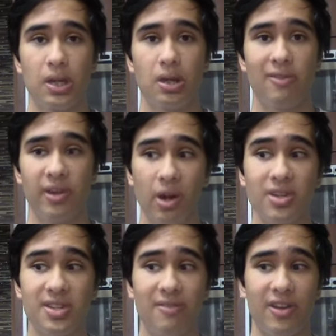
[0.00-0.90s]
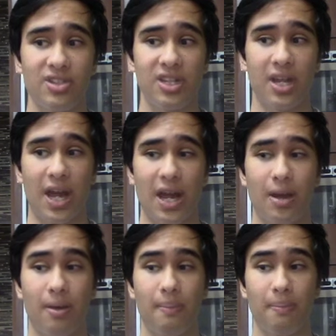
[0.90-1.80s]
Fernandez eventually
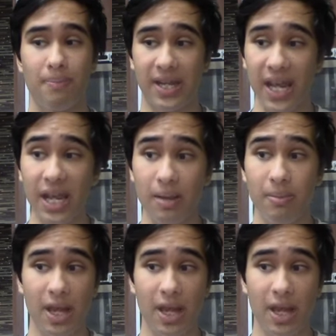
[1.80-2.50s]
became